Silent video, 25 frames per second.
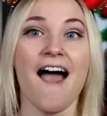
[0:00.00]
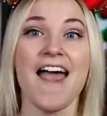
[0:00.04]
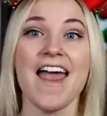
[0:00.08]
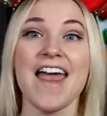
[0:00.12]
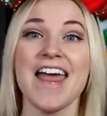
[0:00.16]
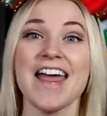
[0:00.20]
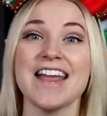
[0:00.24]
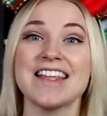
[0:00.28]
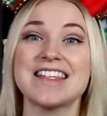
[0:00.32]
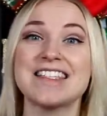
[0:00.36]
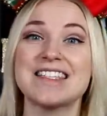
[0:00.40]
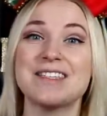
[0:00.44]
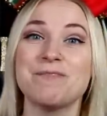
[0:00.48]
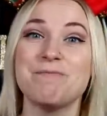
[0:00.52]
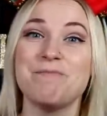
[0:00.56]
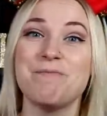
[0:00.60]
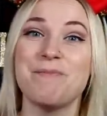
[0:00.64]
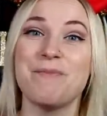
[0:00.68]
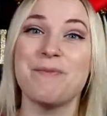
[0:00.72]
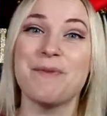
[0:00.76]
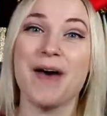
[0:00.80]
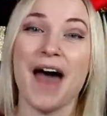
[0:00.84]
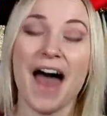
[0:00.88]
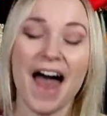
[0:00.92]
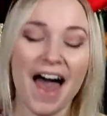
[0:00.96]
It's
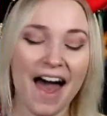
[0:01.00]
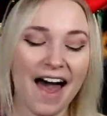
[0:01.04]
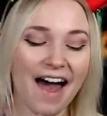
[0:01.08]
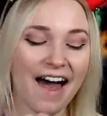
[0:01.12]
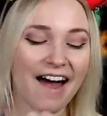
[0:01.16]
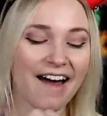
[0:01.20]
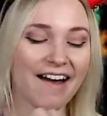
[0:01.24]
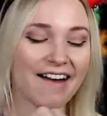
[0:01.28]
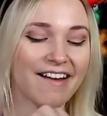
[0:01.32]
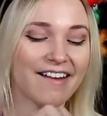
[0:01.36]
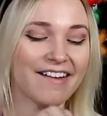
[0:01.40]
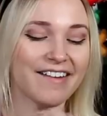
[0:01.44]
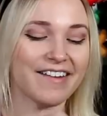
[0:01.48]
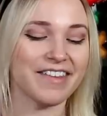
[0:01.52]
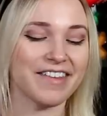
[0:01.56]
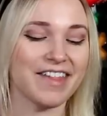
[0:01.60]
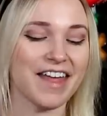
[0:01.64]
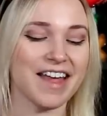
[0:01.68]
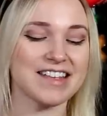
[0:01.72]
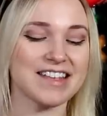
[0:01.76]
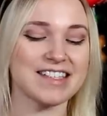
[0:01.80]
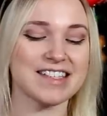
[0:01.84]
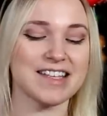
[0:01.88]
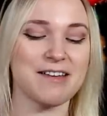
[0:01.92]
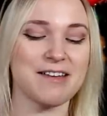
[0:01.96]
Belle!
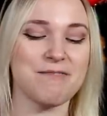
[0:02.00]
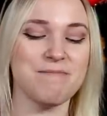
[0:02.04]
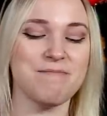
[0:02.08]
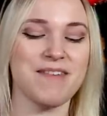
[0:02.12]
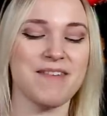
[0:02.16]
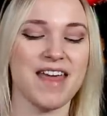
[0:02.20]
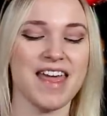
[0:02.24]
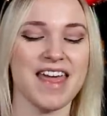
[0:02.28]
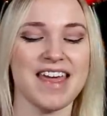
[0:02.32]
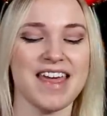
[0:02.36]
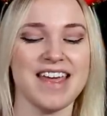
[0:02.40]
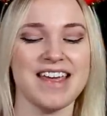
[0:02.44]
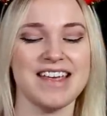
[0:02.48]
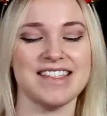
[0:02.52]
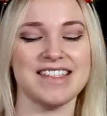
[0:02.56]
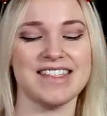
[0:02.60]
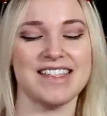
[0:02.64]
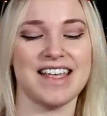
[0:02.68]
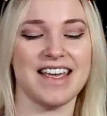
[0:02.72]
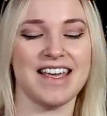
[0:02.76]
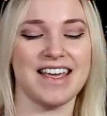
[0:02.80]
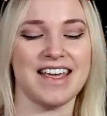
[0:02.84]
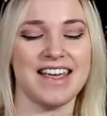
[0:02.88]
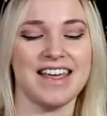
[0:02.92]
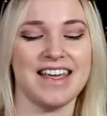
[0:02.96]
That's
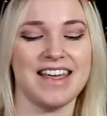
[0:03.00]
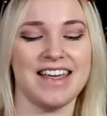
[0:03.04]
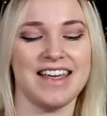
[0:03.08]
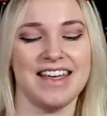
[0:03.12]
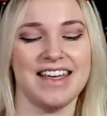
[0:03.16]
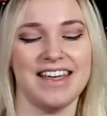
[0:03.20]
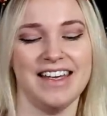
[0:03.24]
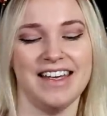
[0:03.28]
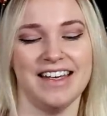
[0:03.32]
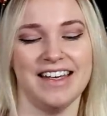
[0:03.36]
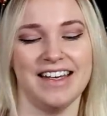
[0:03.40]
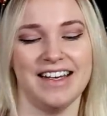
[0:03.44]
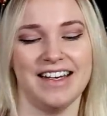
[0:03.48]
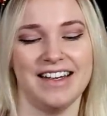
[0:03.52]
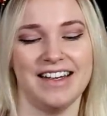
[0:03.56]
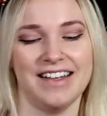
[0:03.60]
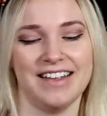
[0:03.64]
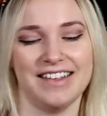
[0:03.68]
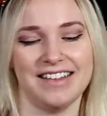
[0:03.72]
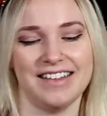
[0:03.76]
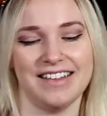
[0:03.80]
amazing!